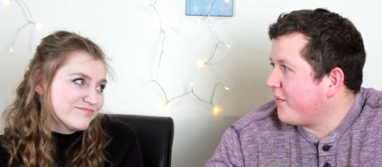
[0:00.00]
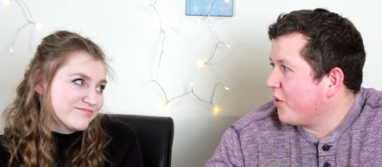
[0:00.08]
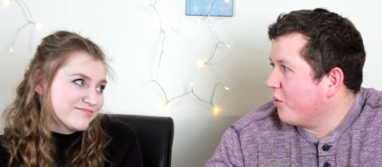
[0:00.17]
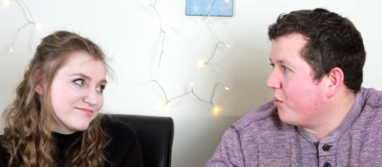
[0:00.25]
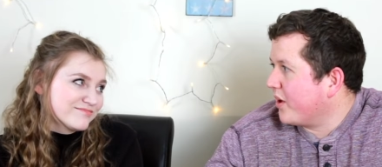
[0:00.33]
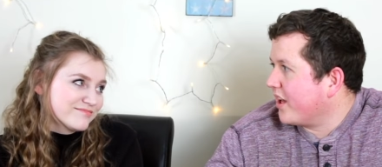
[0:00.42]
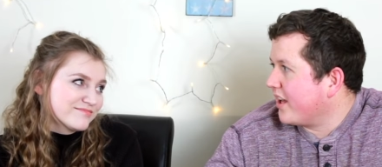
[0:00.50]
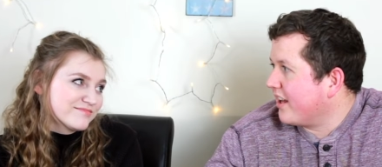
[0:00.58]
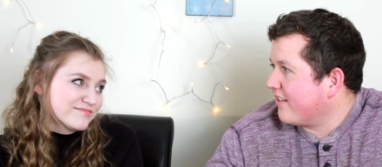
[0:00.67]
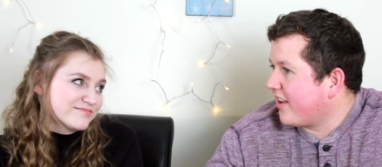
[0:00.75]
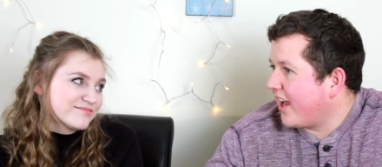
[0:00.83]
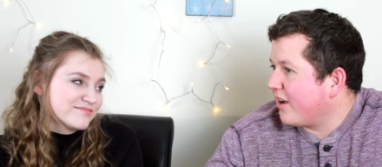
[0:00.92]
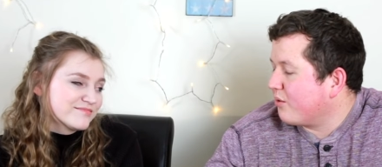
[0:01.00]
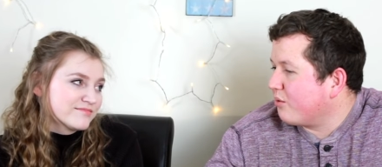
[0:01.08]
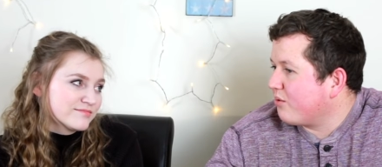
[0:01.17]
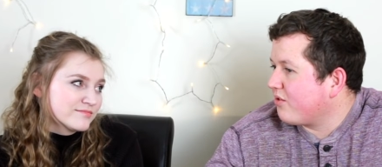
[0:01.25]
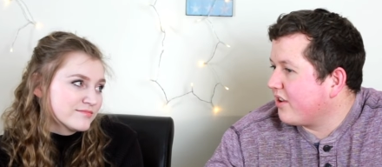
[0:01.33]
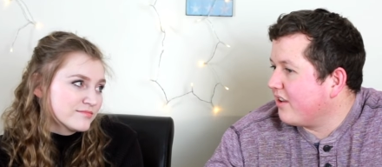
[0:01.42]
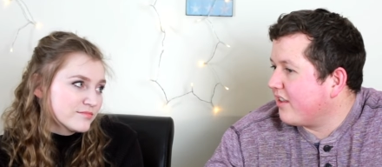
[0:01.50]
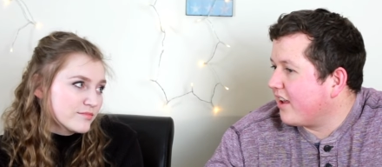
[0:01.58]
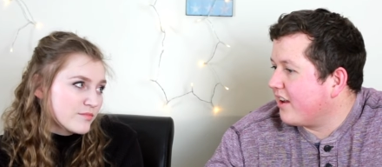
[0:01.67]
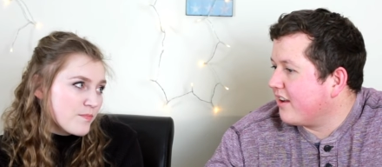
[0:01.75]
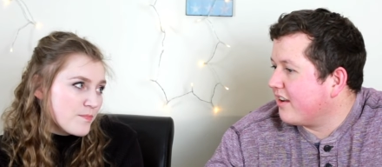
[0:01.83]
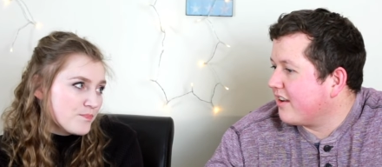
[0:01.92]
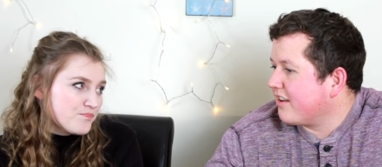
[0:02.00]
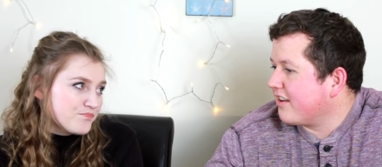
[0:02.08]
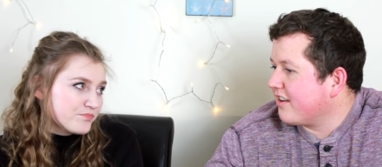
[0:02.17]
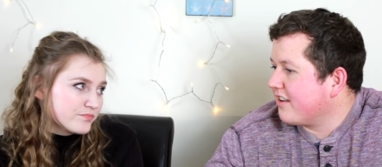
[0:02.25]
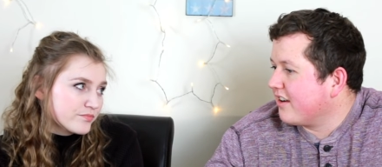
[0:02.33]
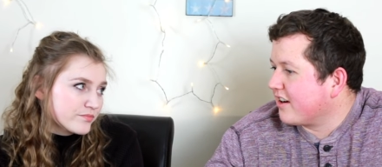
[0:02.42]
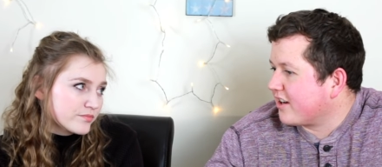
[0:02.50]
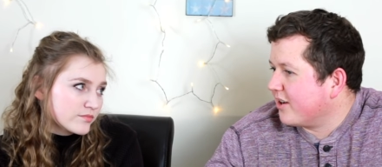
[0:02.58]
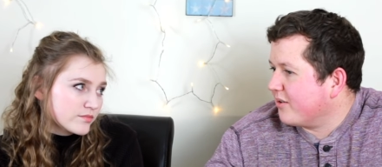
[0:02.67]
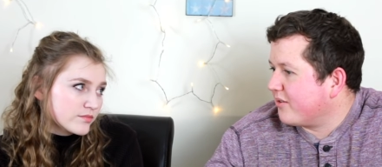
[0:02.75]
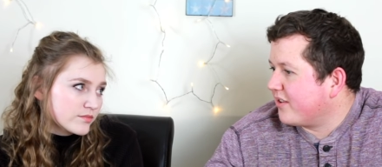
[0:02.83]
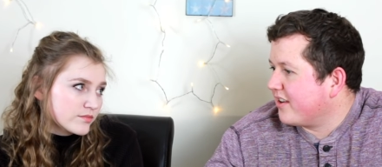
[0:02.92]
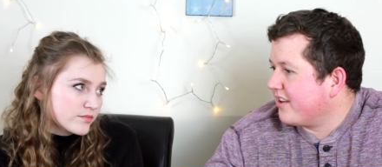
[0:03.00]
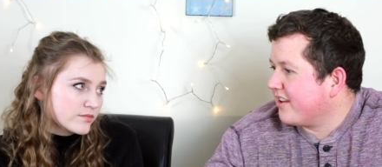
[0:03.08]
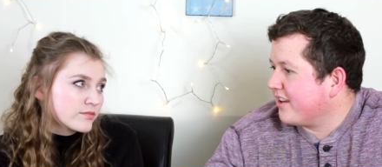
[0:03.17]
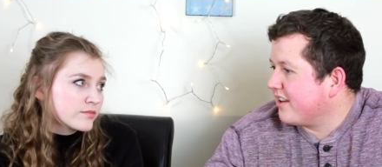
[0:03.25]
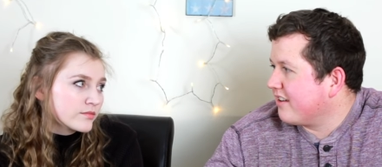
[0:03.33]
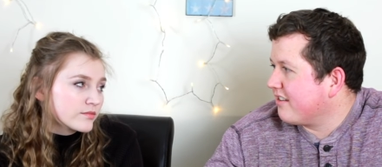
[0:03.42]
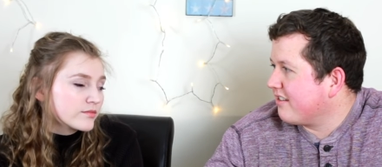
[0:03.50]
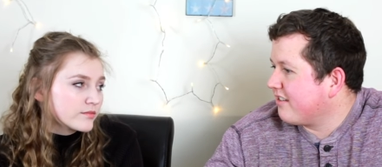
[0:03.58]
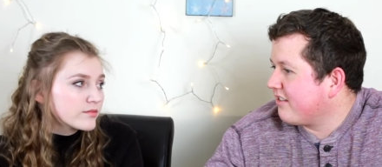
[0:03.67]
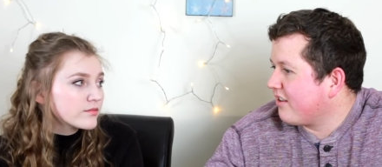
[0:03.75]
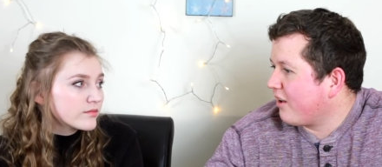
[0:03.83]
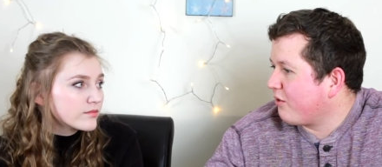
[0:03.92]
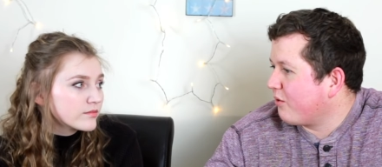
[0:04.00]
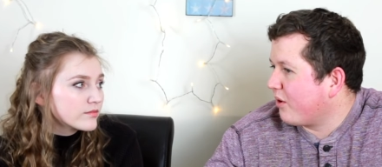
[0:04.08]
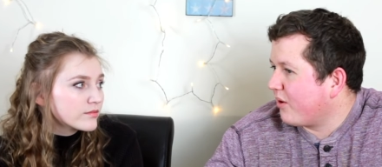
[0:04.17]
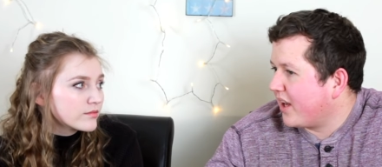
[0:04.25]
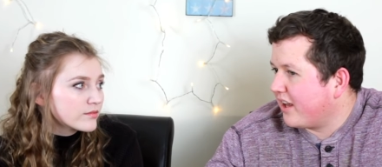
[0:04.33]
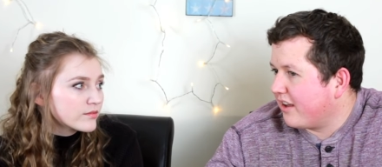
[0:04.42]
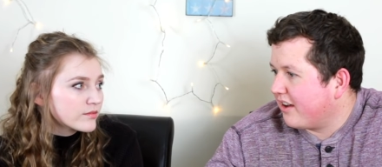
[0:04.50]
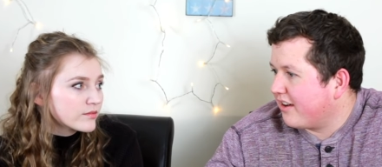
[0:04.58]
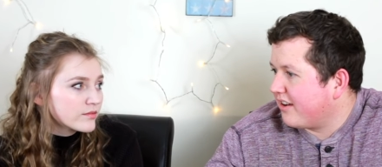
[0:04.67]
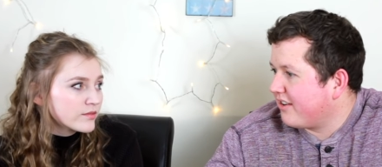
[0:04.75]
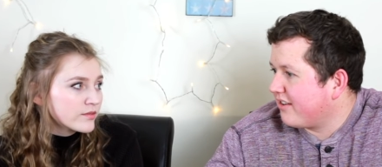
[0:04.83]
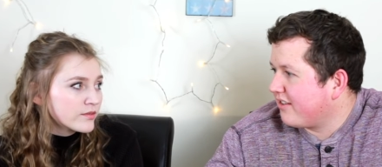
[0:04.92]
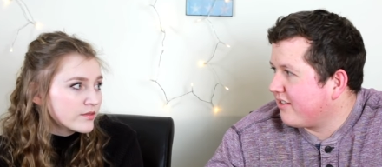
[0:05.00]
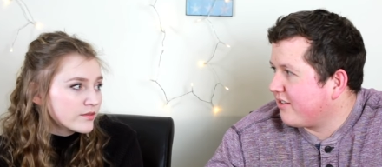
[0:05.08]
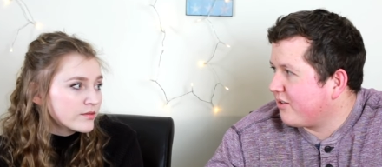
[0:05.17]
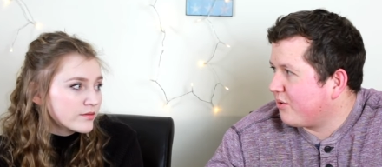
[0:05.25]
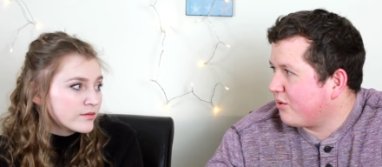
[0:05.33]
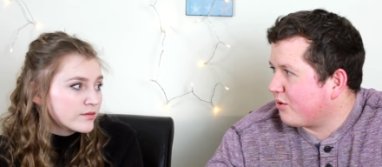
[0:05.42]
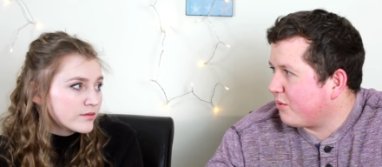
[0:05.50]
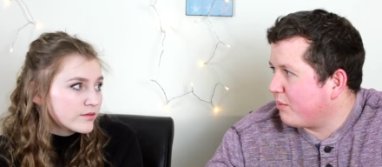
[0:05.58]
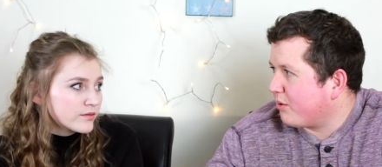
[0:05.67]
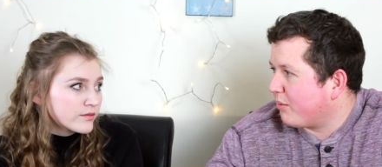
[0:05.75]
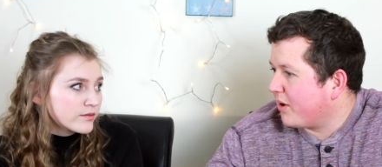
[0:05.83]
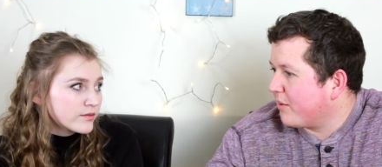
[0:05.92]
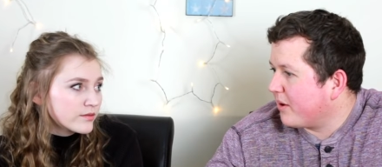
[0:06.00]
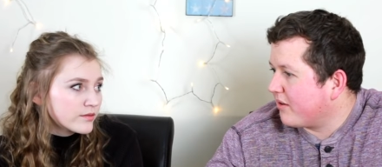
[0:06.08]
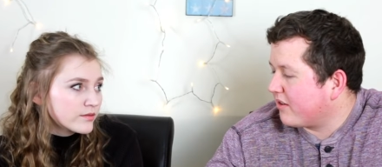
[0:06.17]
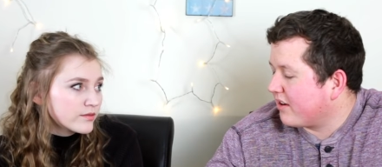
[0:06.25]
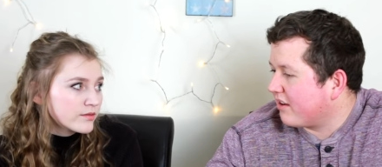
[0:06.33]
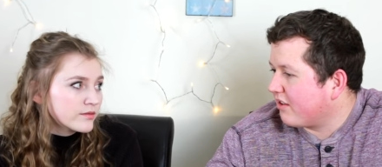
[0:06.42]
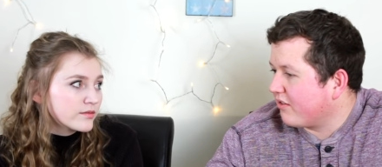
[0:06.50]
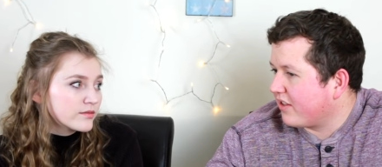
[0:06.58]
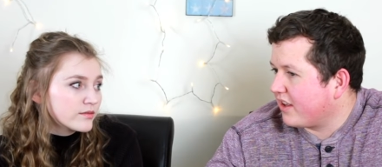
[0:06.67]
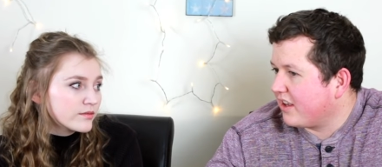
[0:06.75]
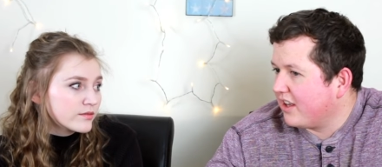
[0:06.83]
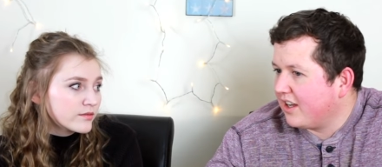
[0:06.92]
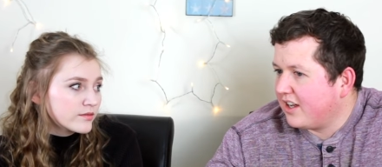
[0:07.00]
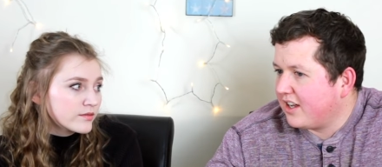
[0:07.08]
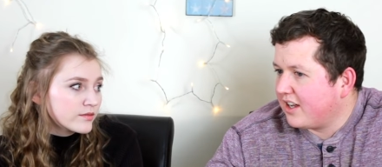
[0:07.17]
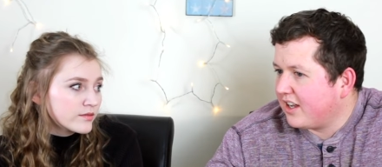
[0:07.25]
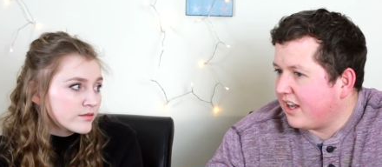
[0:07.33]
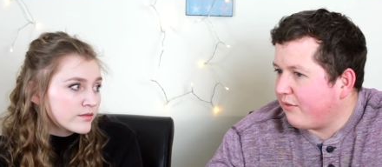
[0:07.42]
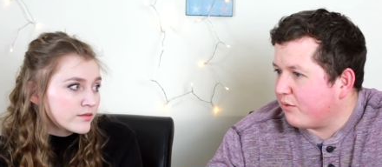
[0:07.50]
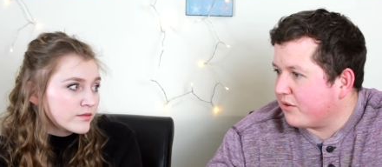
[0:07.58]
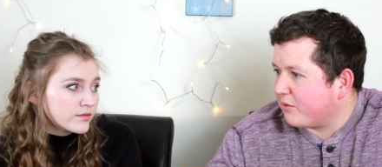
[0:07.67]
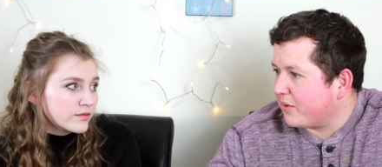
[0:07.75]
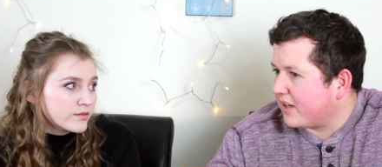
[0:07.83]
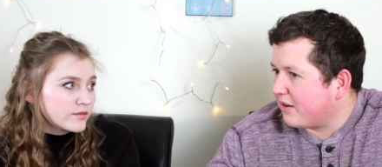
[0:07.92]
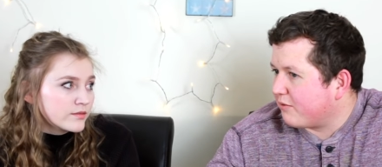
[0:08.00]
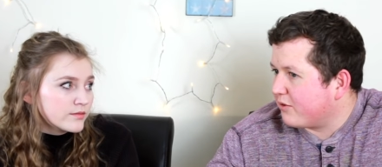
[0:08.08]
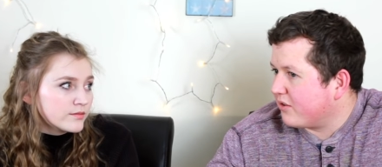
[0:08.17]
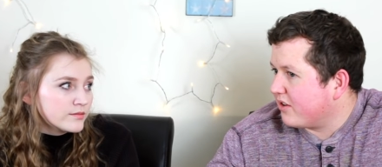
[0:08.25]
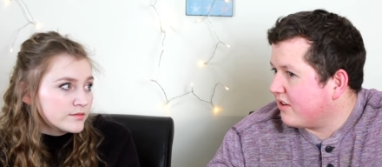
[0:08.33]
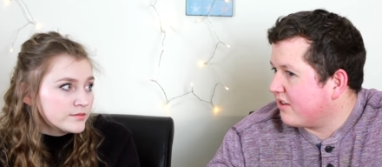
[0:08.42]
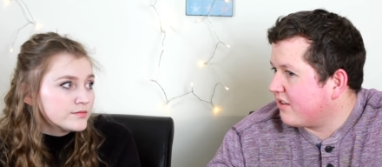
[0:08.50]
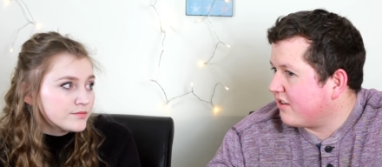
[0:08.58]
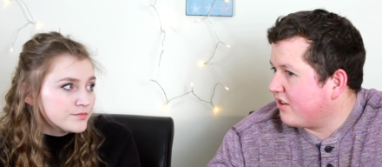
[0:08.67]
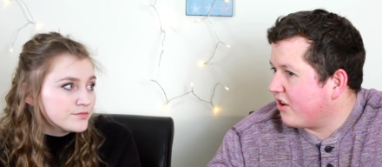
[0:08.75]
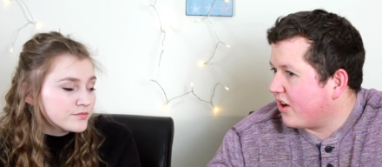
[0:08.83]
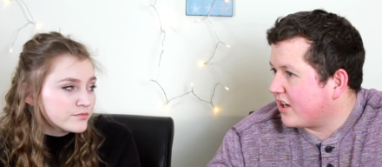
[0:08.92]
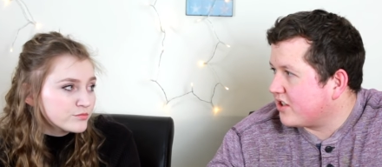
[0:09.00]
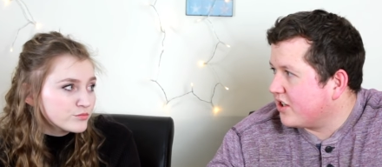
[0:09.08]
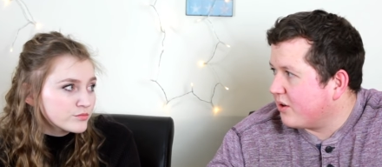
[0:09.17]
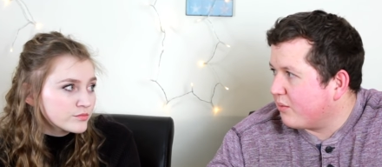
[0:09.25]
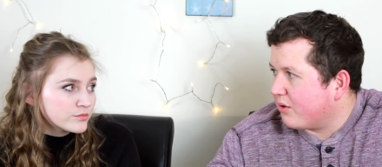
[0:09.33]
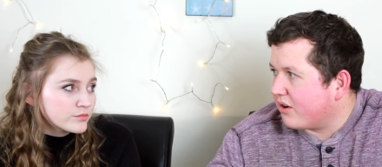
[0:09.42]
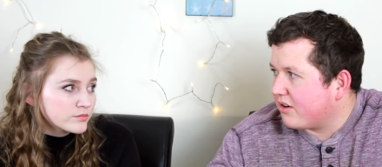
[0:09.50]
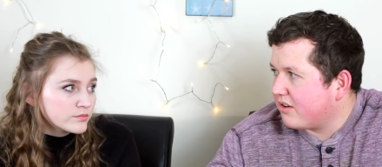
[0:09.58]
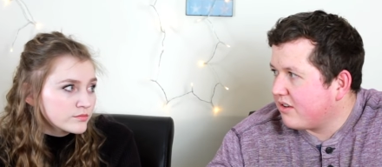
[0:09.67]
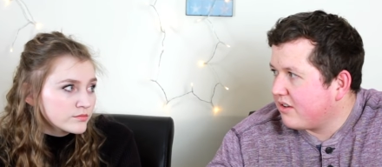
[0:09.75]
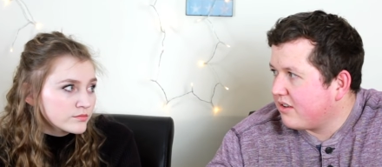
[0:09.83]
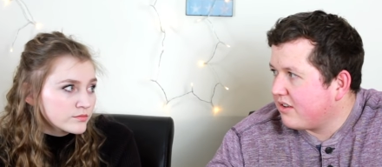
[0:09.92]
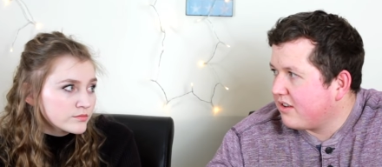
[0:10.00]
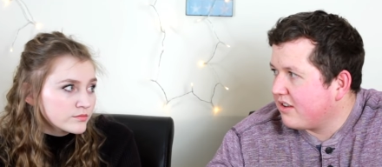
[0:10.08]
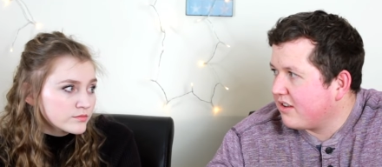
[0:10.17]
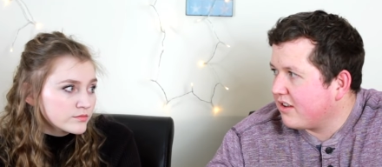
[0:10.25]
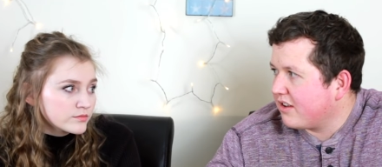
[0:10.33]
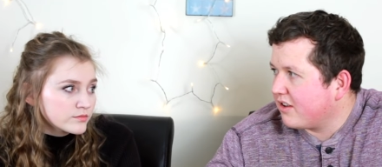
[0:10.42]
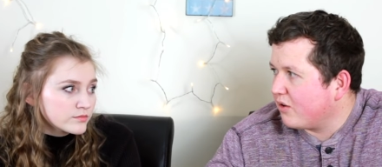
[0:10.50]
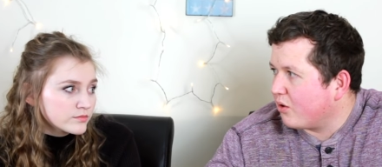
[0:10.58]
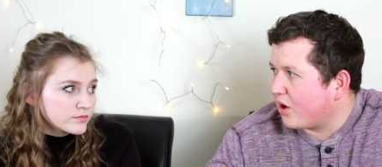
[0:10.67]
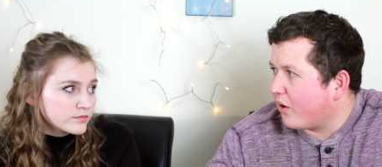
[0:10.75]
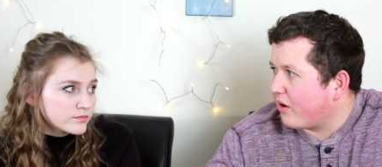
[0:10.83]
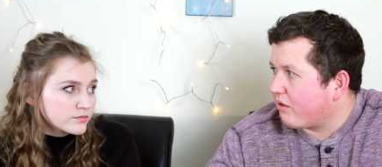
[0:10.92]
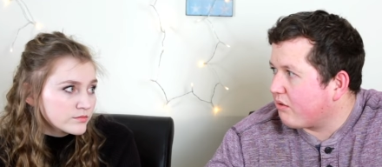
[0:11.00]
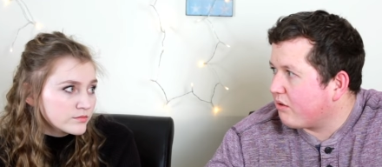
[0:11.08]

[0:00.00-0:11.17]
Speaker 1: or what it entails, and then I closed it. And then I thought I'd let her talk to me properly about it because mm. obviously everyone's a bit different, and you don't actually know what you're going